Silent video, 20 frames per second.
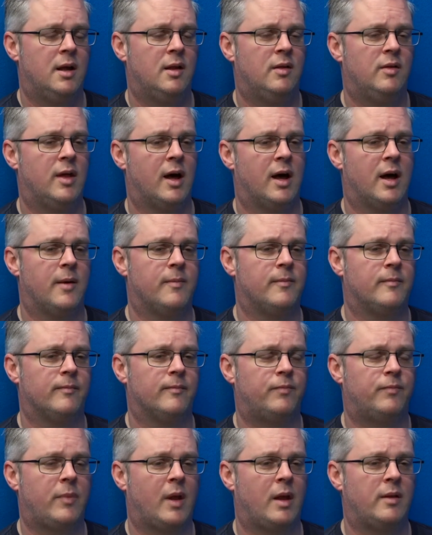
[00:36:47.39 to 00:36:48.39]
that
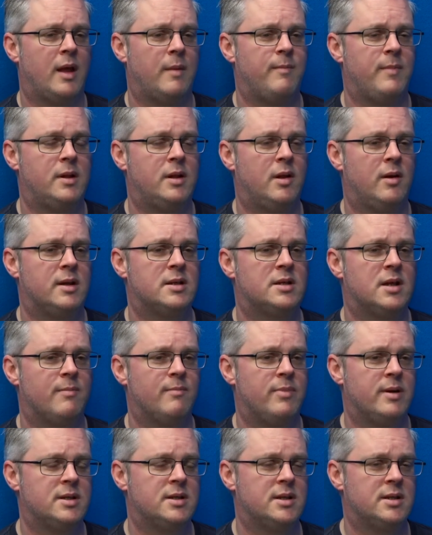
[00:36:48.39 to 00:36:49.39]
they've been doing some
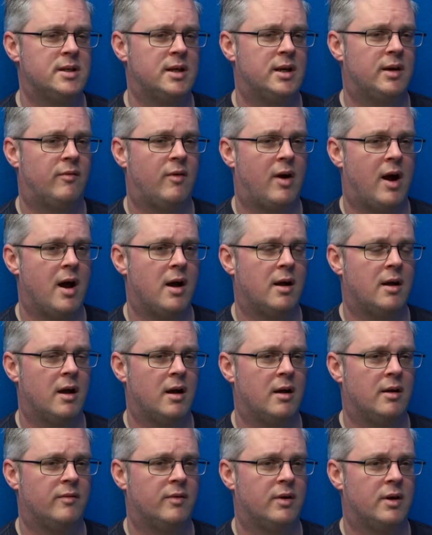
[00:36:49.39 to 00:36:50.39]
business in Iraq
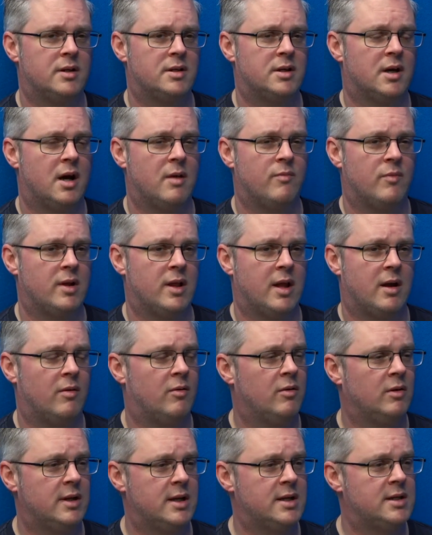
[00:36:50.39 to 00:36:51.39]
over a time when there were
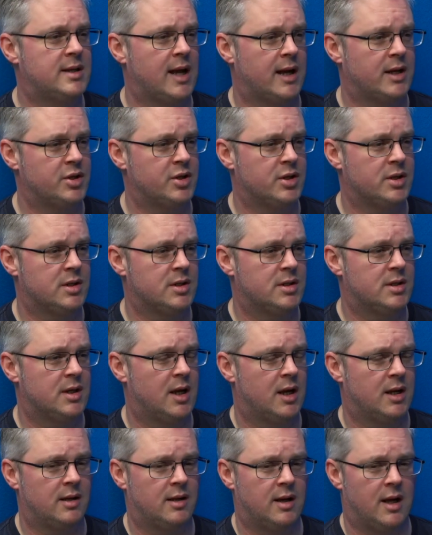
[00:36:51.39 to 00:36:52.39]
all these sanctions
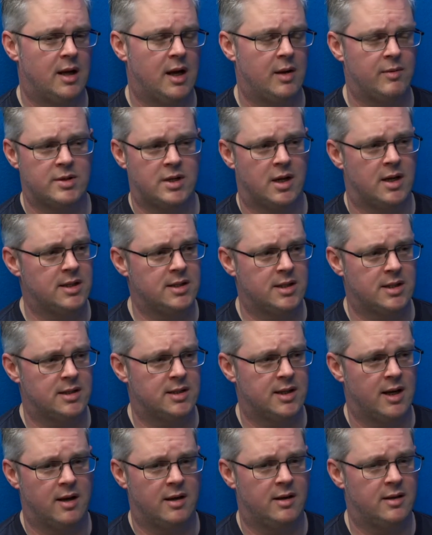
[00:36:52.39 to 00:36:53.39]
and there was ISIS there,